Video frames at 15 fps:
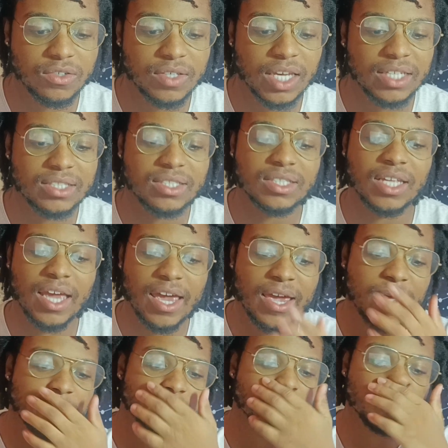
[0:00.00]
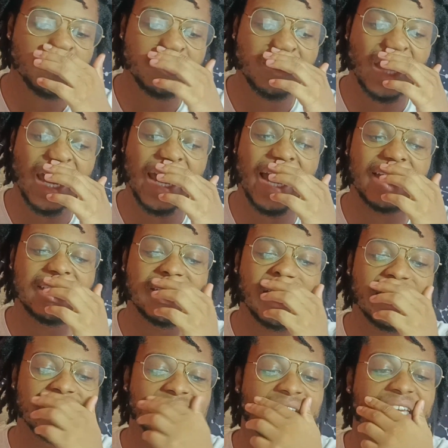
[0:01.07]
yesterday I had an
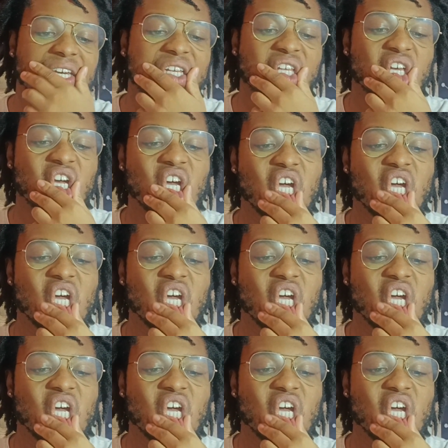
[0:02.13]
idea.